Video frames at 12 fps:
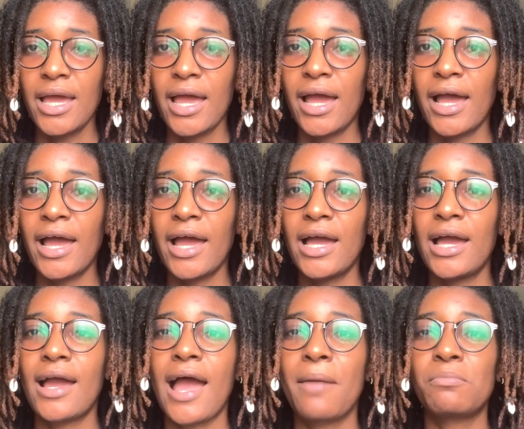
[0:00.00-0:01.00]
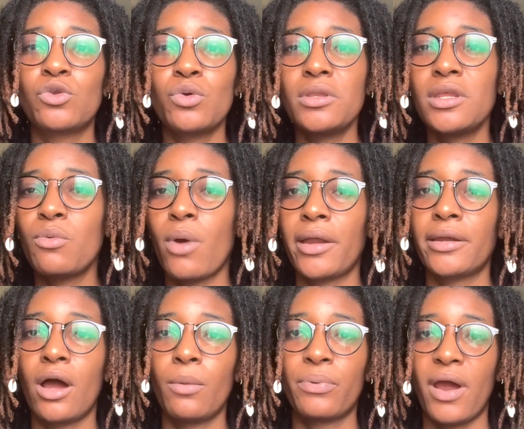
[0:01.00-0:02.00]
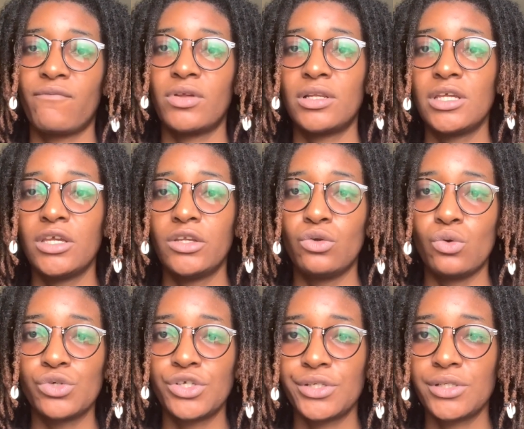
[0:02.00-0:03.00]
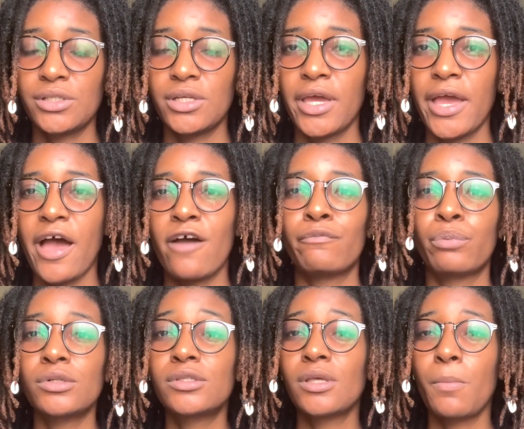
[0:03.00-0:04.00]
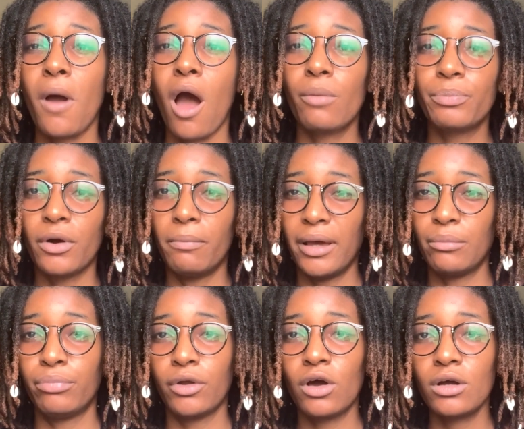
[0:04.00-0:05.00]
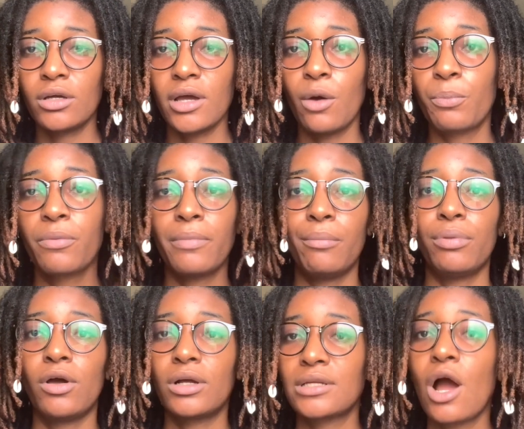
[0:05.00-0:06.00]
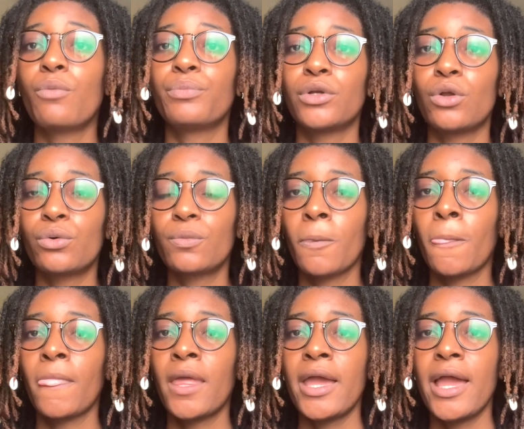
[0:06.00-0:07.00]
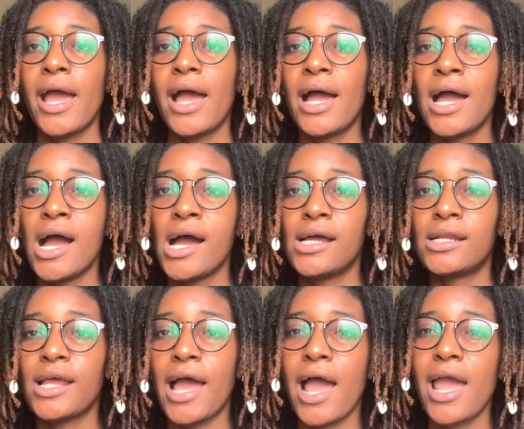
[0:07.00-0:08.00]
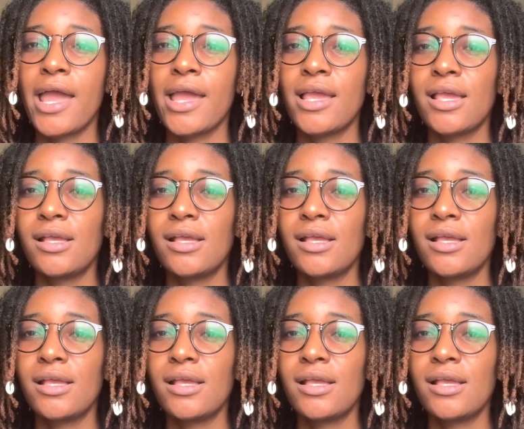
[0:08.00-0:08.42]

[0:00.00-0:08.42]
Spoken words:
I'm doing it right now privately in Notion. I've put some up on my blog. I'll put my blog down below. And I